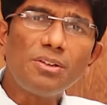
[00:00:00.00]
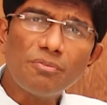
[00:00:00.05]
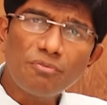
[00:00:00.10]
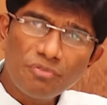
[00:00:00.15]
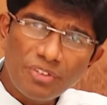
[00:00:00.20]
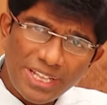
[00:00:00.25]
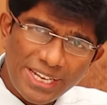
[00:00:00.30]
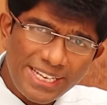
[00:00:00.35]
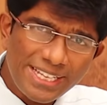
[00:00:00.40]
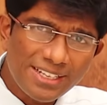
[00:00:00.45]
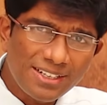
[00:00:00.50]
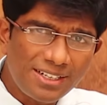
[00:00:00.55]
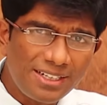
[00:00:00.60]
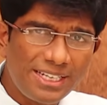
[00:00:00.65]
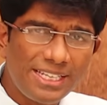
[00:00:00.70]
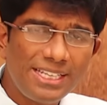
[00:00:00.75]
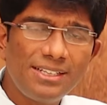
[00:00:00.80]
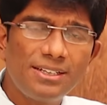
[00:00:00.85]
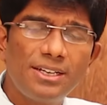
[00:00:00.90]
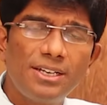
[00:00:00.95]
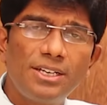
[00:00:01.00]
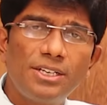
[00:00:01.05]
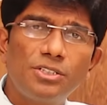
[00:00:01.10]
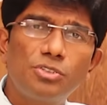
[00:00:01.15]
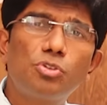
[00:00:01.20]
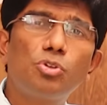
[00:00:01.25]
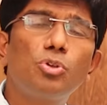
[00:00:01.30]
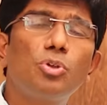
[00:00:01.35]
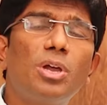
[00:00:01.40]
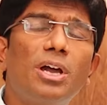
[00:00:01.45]
very early.
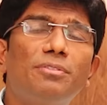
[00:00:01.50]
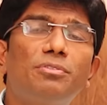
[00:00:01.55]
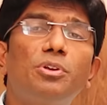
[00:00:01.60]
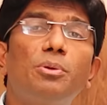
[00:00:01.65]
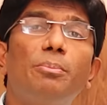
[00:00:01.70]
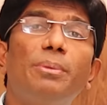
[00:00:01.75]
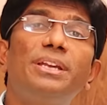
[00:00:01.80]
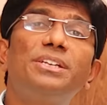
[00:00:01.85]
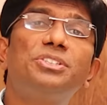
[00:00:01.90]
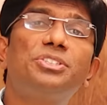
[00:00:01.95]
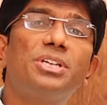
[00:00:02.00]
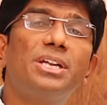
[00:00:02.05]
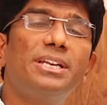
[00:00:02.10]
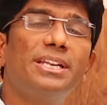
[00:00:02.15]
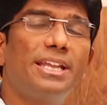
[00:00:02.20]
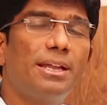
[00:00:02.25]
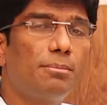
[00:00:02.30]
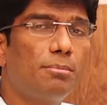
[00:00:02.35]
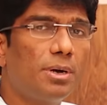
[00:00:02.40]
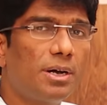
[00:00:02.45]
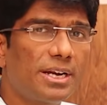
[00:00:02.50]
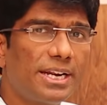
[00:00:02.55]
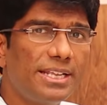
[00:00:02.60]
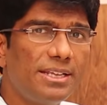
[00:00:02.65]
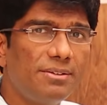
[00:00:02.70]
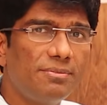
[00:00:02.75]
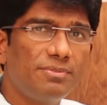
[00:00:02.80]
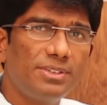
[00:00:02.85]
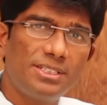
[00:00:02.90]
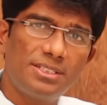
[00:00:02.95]
So you have to mention
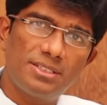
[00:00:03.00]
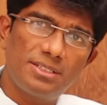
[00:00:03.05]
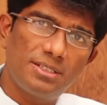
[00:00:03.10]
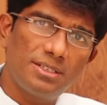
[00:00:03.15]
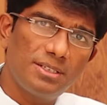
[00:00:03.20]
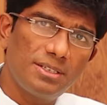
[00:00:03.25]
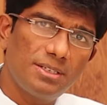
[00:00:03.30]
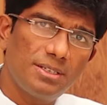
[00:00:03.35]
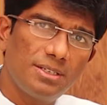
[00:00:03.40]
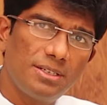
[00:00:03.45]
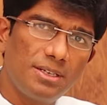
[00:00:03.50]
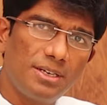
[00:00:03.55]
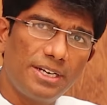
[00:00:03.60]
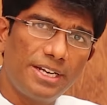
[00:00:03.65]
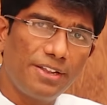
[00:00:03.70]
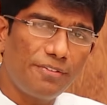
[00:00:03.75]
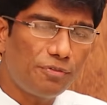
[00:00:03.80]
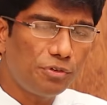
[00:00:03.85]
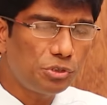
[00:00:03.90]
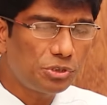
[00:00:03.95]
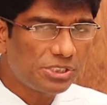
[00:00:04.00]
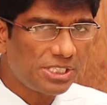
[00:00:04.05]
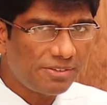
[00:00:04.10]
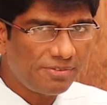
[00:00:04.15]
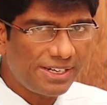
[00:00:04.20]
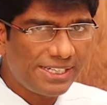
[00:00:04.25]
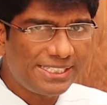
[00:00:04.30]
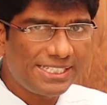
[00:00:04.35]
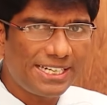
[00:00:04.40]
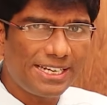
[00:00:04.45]
MRI with diffusion
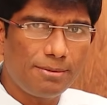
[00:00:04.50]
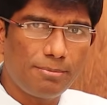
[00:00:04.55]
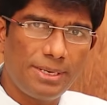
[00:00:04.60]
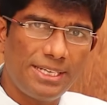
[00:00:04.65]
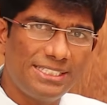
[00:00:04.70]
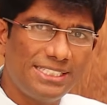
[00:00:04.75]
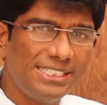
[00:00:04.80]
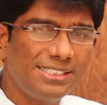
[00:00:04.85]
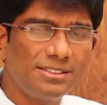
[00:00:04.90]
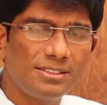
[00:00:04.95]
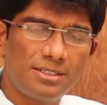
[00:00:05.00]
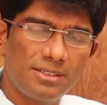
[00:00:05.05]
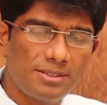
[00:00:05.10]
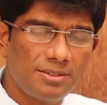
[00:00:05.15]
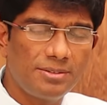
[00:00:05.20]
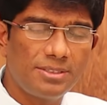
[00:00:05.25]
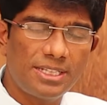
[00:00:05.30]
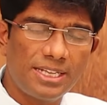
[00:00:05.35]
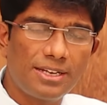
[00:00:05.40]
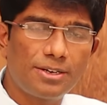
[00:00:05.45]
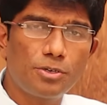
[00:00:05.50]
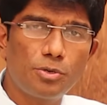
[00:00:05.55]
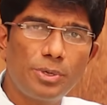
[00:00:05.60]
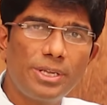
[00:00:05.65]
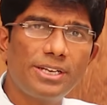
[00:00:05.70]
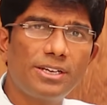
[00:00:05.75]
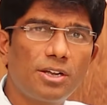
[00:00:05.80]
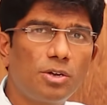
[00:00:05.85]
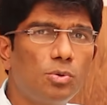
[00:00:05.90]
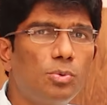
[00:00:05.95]
weighted imaging. They are
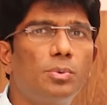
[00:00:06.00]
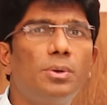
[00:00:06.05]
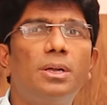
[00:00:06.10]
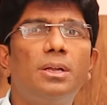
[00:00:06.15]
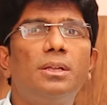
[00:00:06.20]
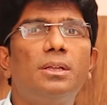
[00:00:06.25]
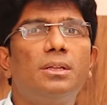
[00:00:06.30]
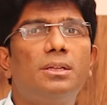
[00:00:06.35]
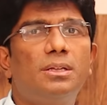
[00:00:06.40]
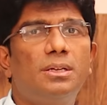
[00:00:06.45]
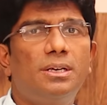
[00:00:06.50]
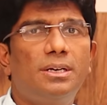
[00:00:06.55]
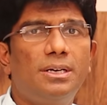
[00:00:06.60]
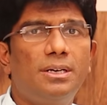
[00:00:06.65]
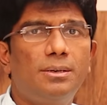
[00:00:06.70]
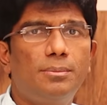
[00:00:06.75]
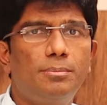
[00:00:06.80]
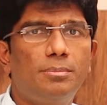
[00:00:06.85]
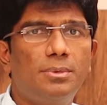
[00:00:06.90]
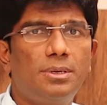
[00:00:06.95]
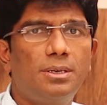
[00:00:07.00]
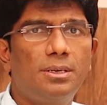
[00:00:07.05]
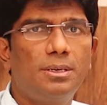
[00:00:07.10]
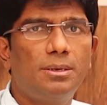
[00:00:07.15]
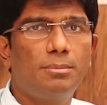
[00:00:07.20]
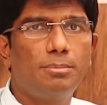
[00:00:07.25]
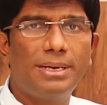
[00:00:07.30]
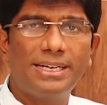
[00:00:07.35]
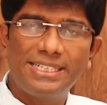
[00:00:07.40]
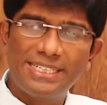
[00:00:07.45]
doing now
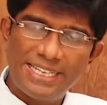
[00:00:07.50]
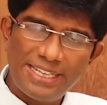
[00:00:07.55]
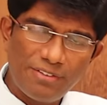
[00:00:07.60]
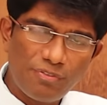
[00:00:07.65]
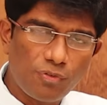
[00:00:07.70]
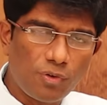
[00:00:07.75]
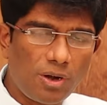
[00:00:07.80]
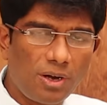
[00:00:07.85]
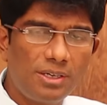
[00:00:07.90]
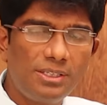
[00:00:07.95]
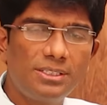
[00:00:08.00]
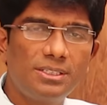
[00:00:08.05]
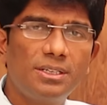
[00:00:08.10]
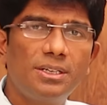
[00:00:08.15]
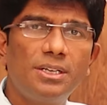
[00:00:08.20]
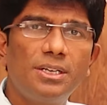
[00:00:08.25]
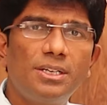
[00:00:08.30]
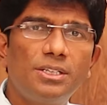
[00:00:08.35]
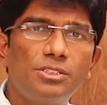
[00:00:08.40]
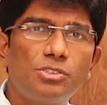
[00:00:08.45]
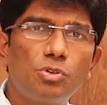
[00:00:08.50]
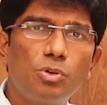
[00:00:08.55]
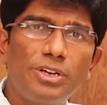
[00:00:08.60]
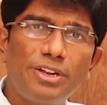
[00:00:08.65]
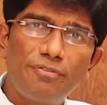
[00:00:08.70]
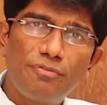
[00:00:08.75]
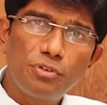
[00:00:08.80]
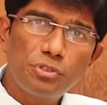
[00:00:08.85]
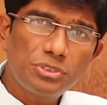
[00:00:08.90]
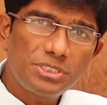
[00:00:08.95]
by default. So
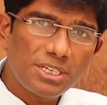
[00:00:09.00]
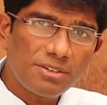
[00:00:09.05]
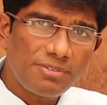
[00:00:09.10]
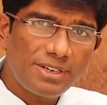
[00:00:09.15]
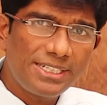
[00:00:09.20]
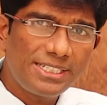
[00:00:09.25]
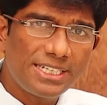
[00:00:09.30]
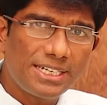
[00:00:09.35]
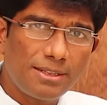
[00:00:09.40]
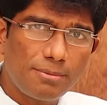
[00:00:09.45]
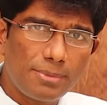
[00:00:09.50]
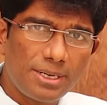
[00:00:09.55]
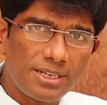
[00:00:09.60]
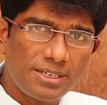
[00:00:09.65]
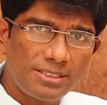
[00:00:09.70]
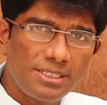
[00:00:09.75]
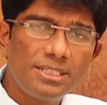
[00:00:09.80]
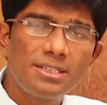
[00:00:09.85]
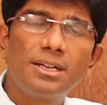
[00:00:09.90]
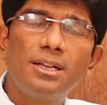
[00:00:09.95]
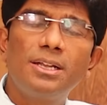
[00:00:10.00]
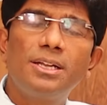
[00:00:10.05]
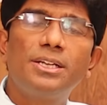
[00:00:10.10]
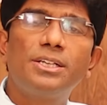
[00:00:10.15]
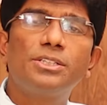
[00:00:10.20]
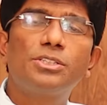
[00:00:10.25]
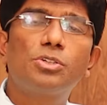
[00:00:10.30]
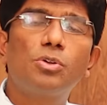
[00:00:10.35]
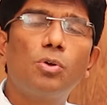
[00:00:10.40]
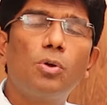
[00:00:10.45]
diffusion weighted imaging.
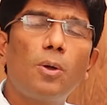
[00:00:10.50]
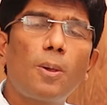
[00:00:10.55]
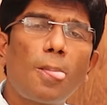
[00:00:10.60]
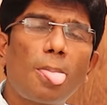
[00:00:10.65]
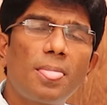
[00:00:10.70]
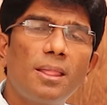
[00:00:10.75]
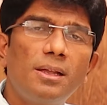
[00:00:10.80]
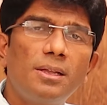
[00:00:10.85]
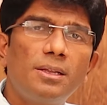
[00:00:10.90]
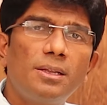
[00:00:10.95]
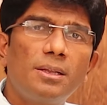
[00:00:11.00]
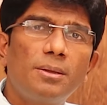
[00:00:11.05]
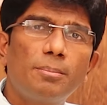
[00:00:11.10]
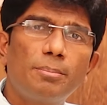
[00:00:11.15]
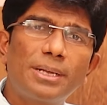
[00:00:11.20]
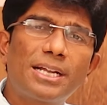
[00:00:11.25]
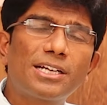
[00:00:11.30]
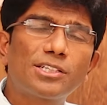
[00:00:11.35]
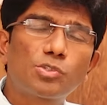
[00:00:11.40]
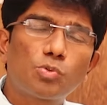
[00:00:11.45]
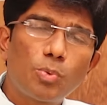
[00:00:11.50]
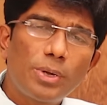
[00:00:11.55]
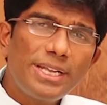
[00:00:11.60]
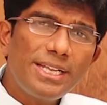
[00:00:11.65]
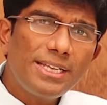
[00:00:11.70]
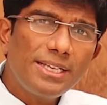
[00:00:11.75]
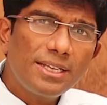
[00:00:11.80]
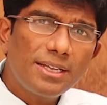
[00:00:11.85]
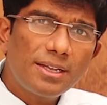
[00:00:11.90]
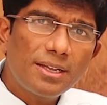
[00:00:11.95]
So because
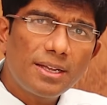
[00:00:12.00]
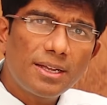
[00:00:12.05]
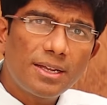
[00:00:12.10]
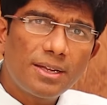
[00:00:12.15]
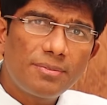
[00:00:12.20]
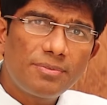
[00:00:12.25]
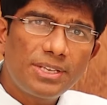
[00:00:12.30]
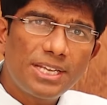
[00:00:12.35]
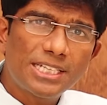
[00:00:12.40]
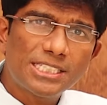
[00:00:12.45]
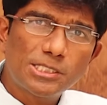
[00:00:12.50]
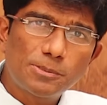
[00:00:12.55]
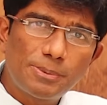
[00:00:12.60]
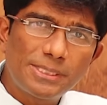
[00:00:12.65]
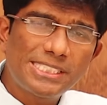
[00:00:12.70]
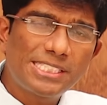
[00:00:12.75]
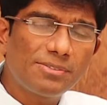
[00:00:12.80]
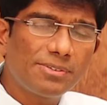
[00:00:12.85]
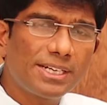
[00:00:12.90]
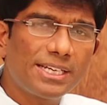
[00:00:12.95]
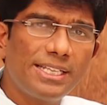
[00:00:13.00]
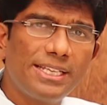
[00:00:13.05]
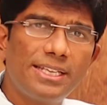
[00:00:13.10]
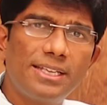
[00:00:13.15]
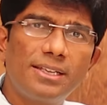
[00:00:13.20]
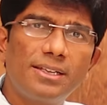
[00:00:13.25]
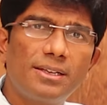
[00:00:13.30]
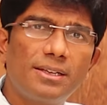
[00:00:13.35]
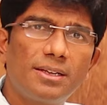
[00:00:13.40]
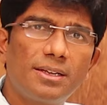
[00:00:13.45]
why we are
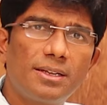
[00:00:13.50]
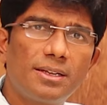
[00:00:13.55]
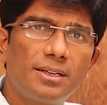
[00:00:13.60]
specifically